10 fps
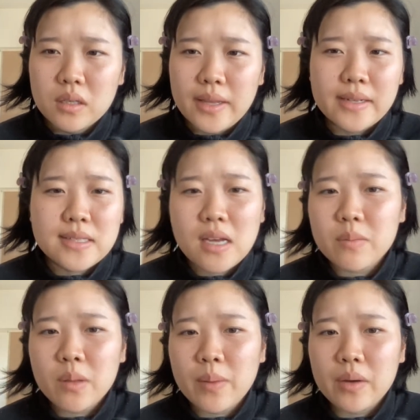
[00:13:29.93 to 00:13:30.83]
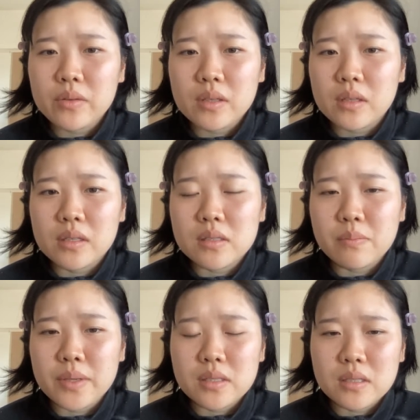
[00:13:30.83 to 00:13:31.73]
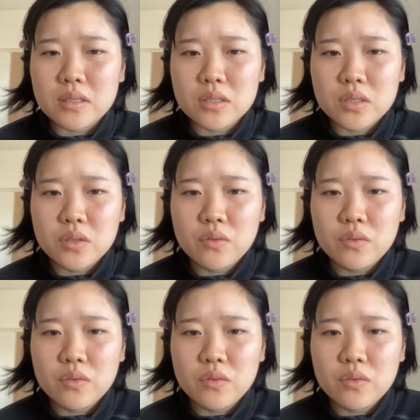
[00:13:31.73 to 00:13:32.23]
Like tell me about this business.